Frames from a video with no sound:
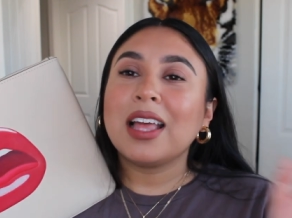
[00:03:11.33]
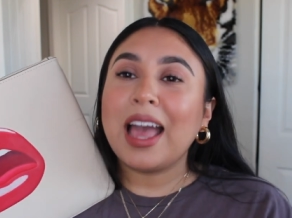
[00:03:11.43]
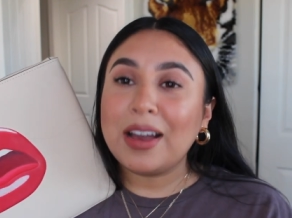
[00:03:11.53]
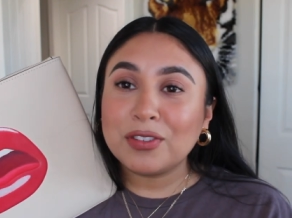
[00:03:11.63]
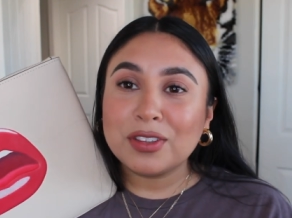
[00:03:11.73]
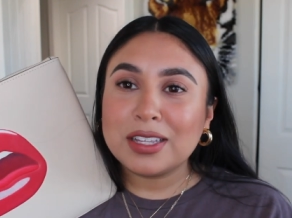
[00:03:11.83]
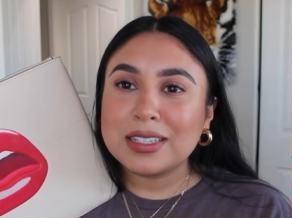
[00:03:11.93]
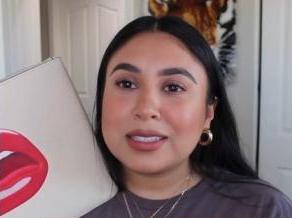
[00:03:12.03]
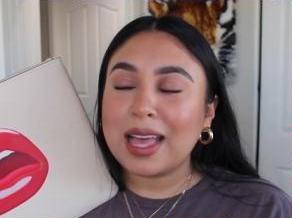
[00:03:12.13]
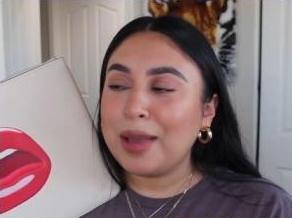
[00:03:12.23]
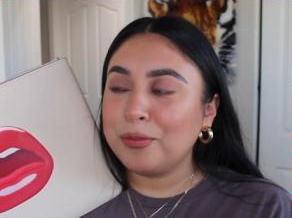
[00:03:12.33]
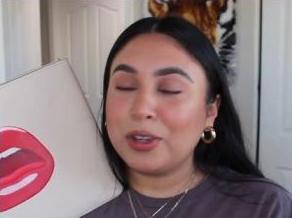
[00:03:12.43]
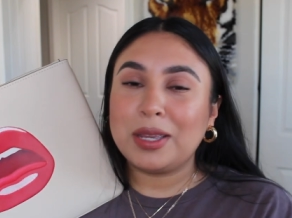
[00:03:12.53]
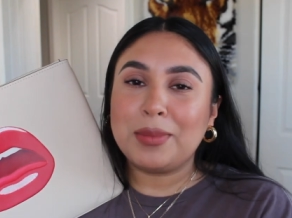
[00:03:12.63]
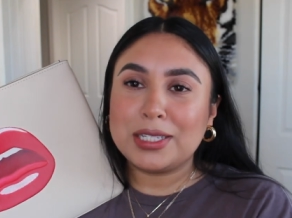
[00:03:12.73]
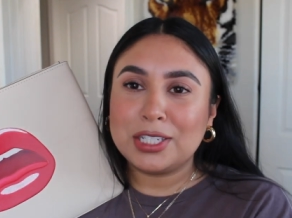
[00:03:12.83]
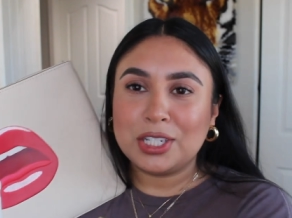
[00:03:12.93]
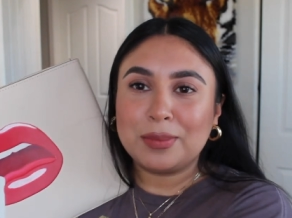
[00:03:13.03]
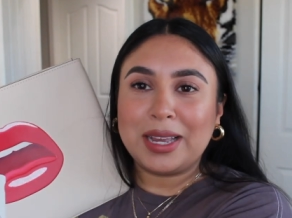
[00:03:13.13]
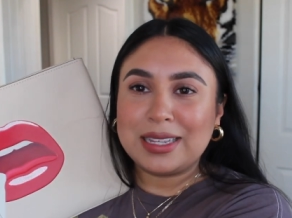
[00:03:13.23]
After this, I'm freaking
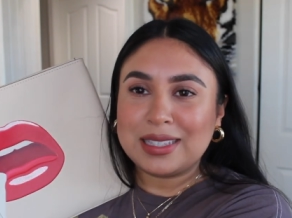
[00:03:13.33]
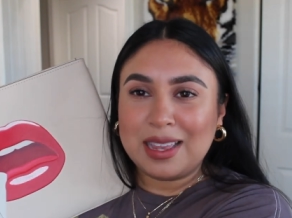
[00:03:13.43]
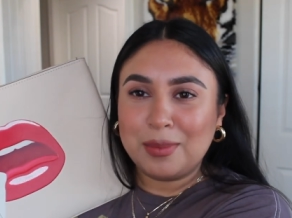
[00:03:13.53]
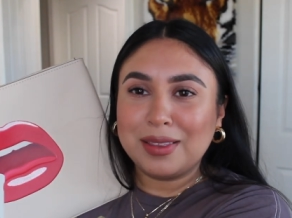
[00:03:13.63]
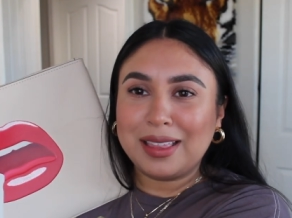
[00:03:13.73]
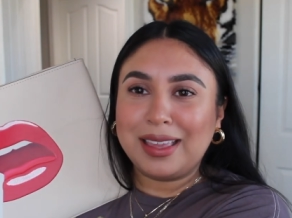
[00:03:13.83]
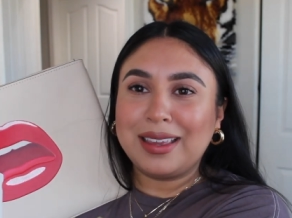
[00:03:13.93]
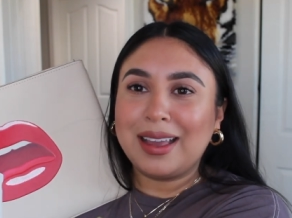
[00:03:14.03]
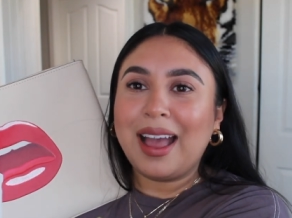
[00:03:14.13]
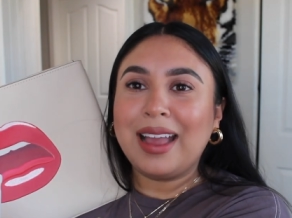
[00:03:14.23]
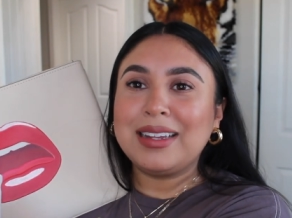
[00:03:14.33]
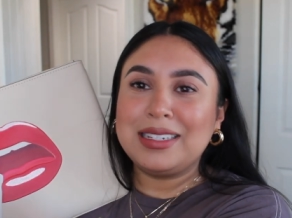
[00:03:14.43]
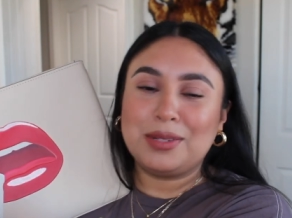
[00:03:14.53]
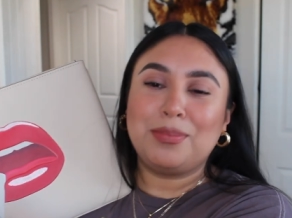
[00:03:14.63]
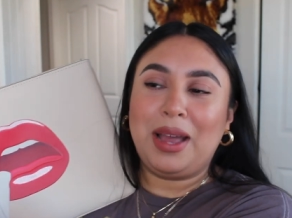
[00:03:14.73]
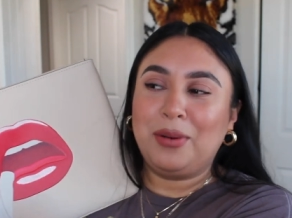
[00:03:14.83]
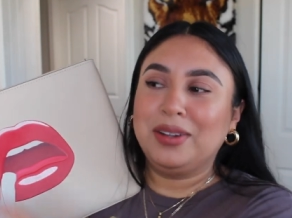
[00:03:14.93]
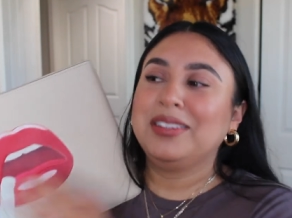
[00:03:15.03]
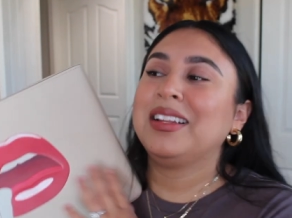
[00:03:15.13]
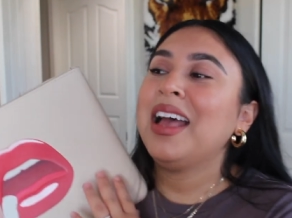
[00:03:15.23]
messaging my SA and be like, I need to buy
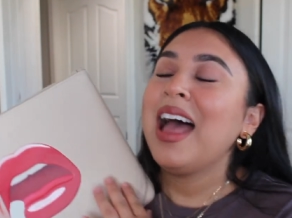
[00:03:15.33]
one.